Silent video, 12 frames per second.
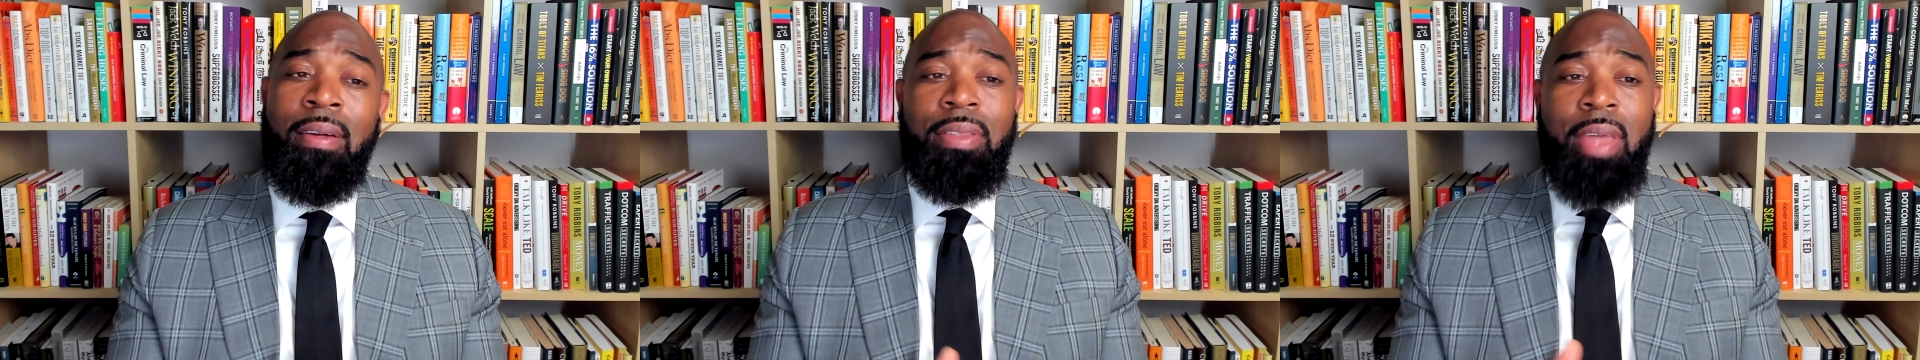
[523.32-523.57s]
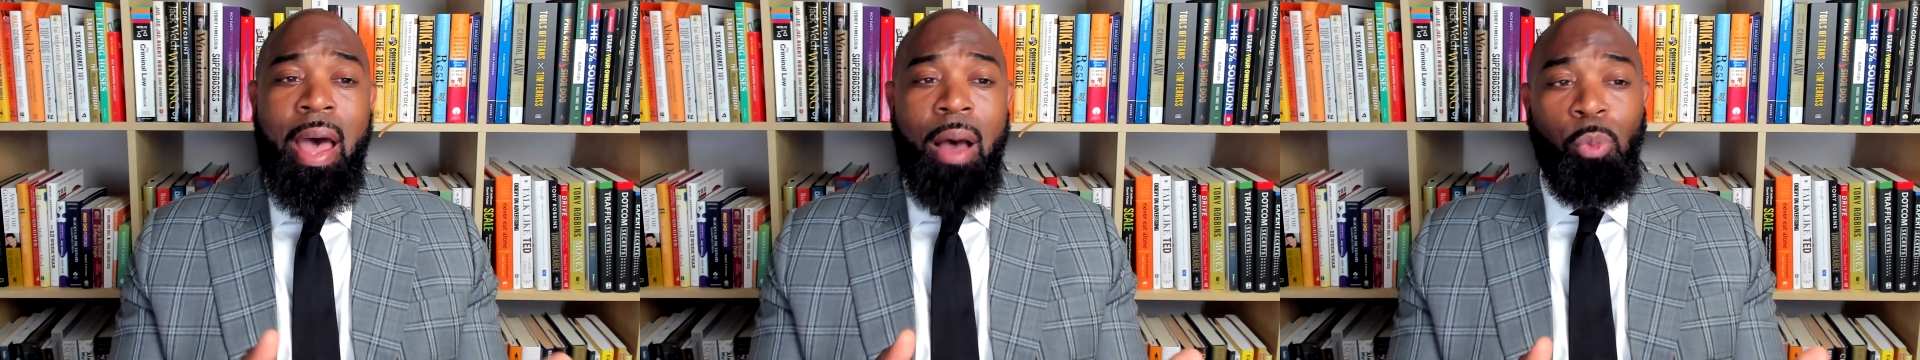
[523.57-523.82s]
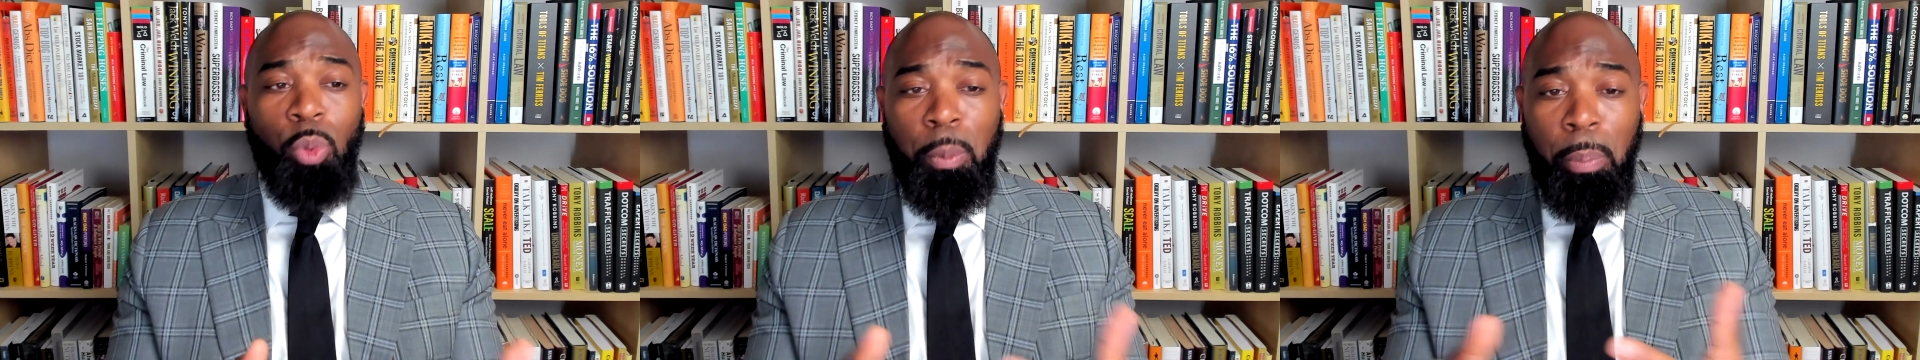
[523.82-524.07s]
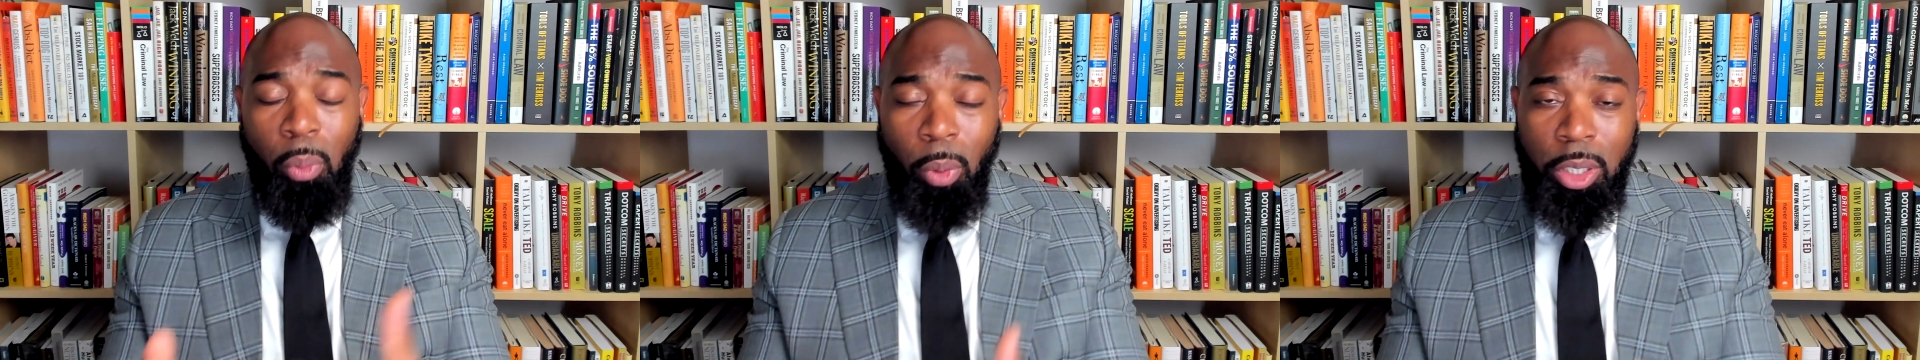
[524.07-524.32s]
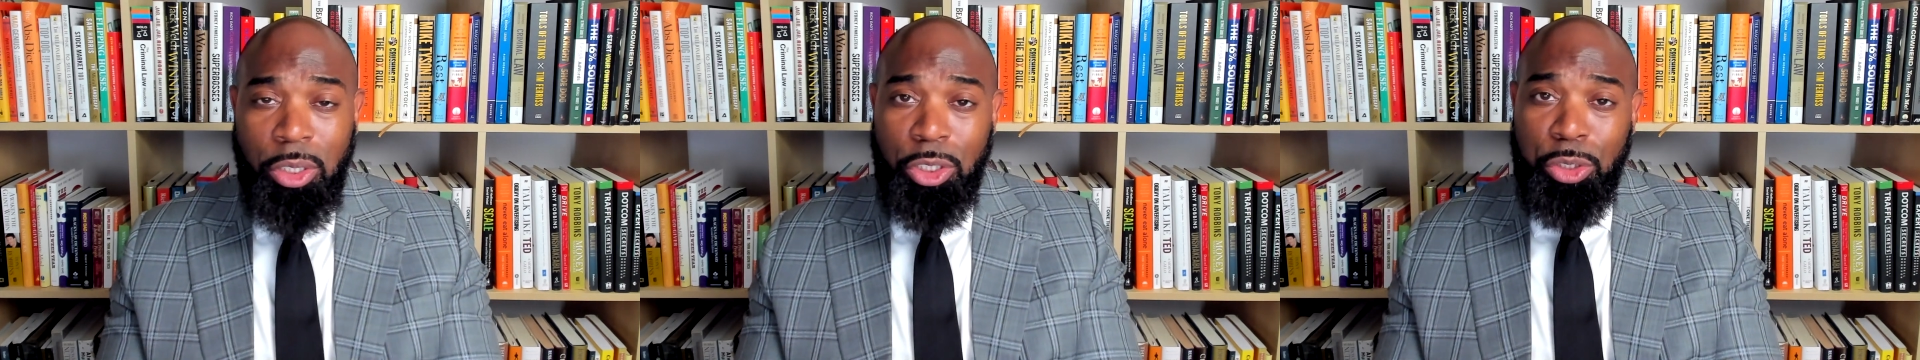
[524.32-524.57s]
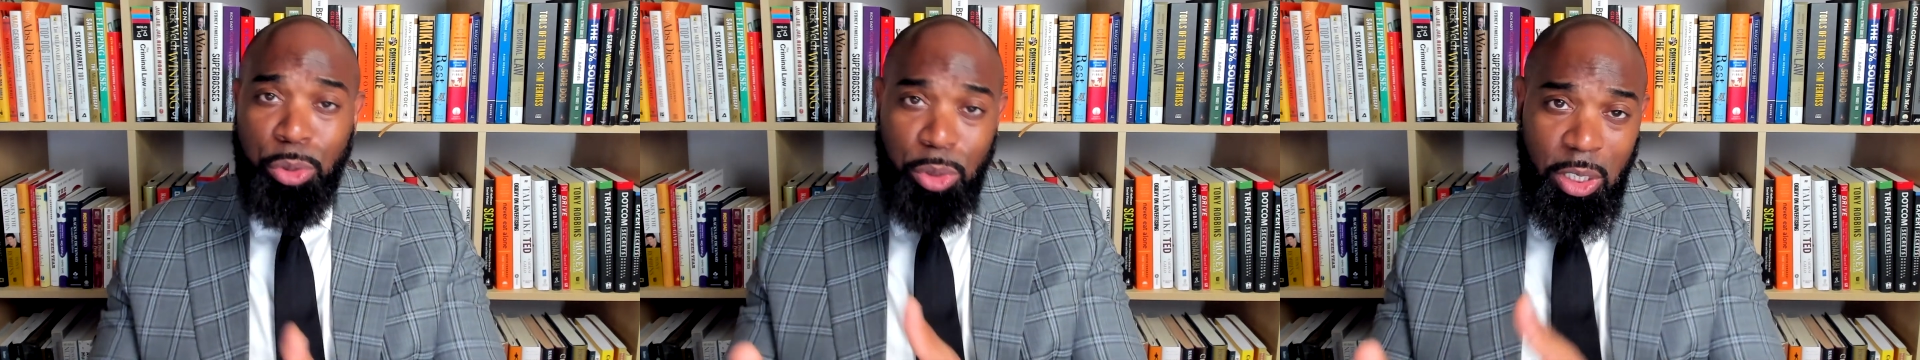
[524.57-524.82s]
that would point
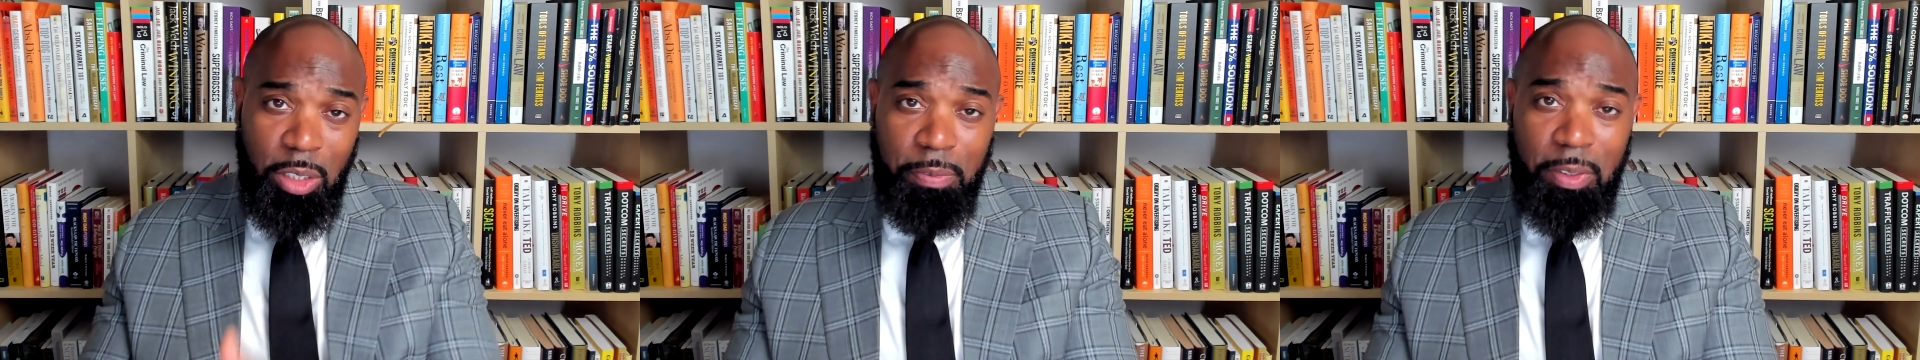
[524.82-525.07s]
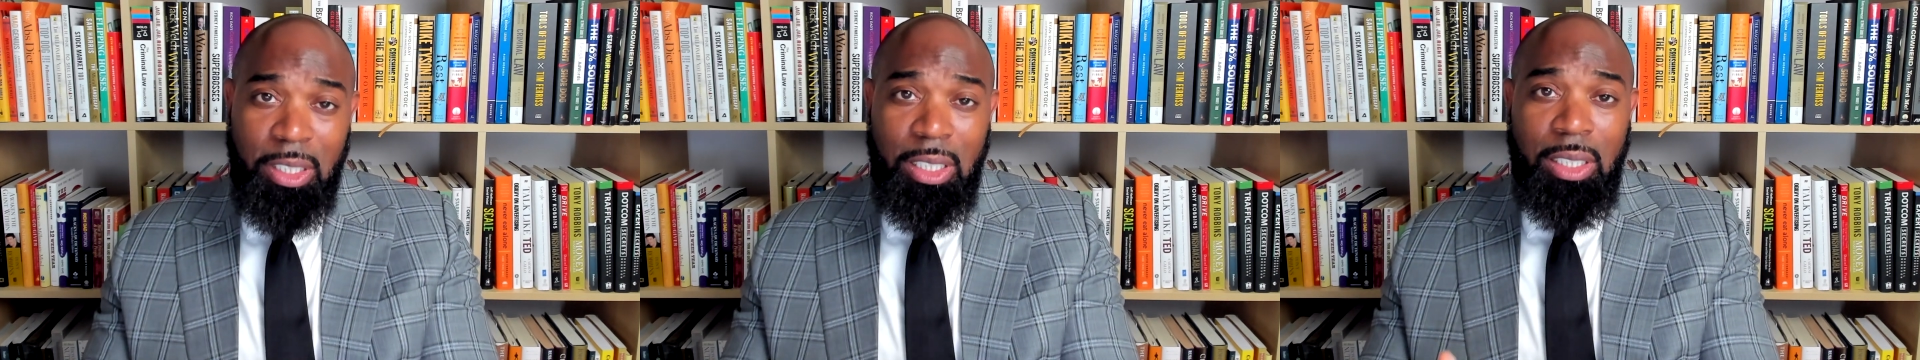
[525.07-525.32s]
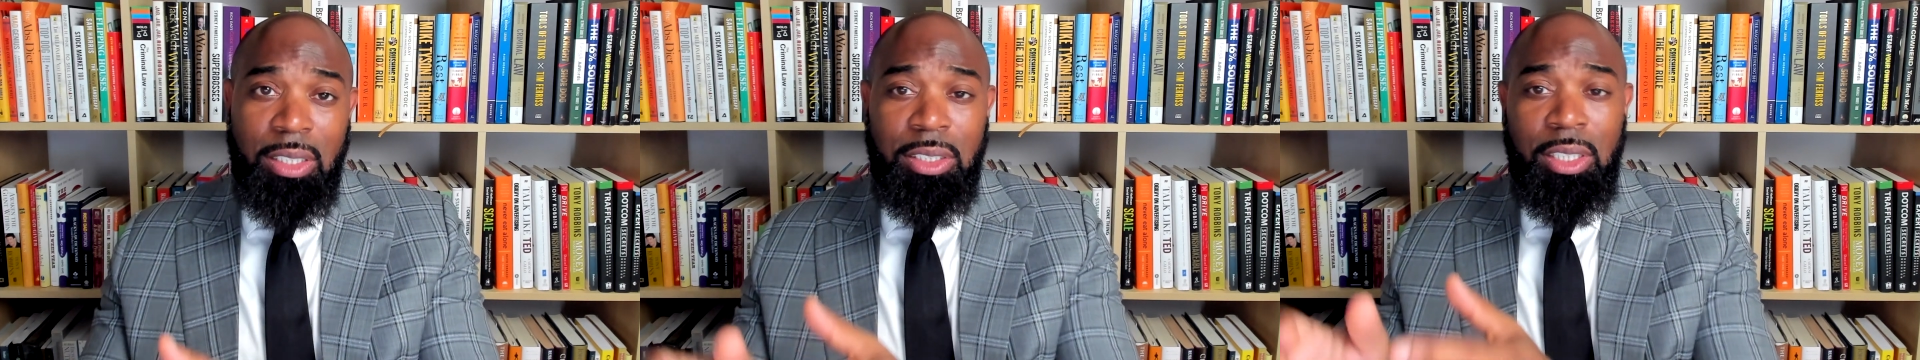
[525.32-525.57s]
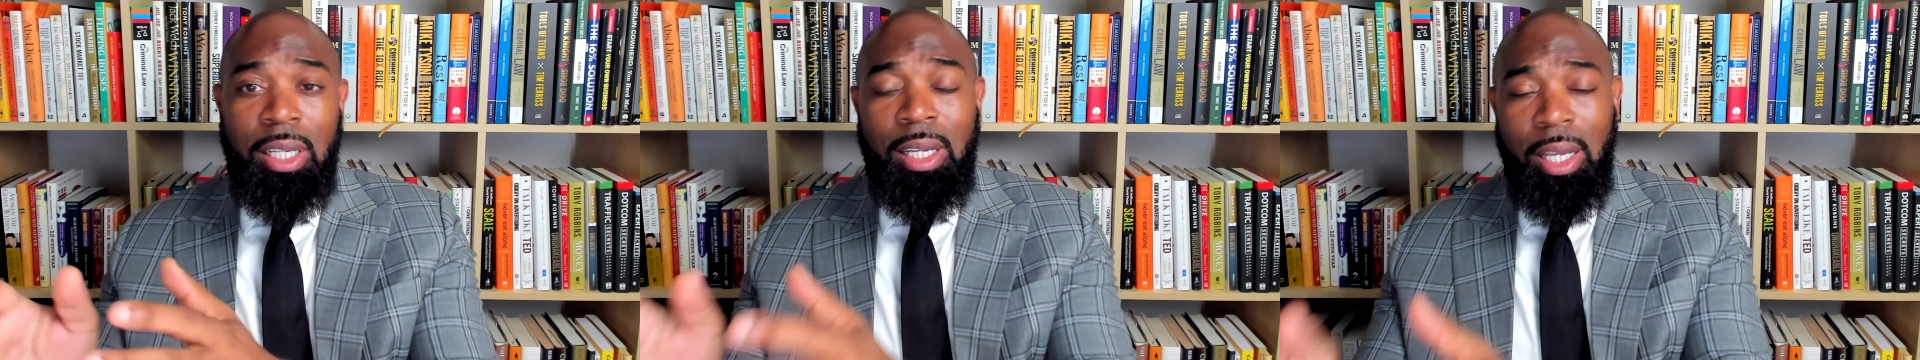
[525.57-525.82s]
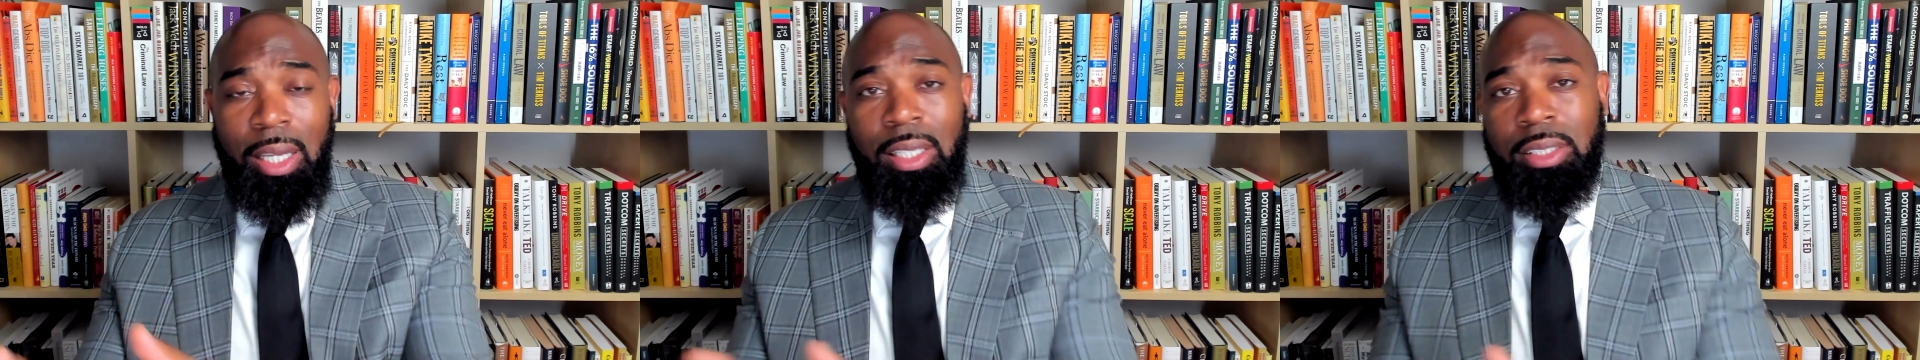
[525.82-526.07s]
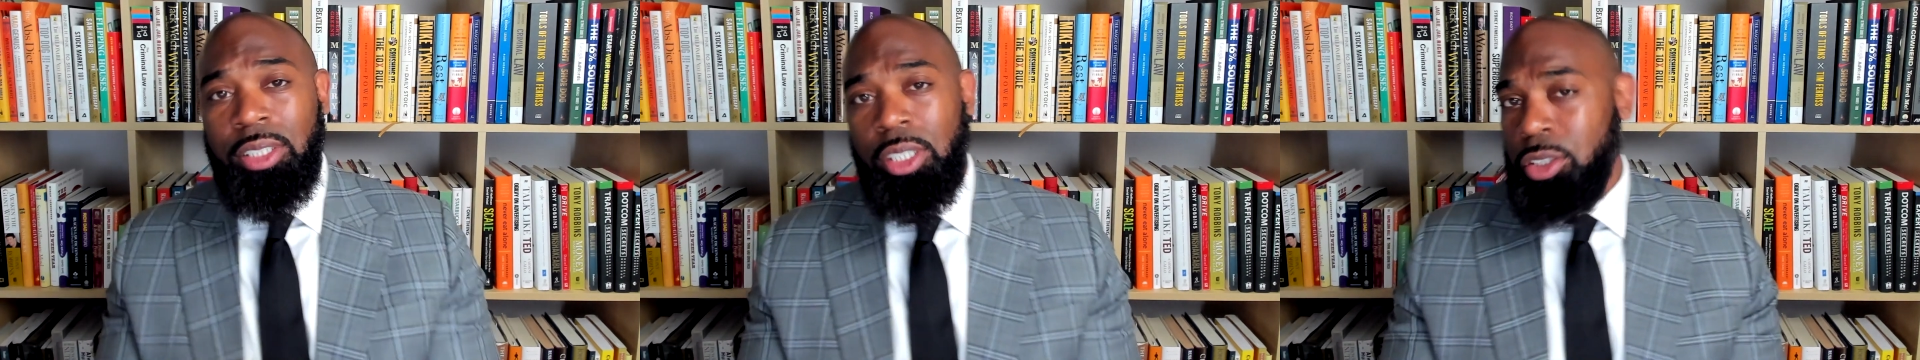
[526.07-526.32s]
to Keefe D's
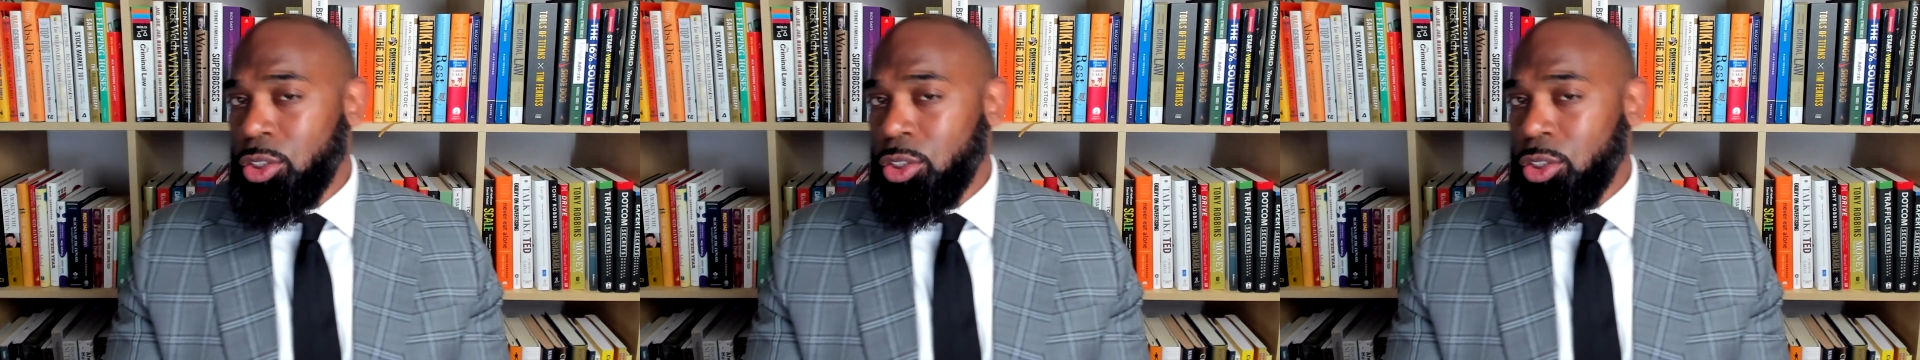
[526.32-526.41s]
innocence.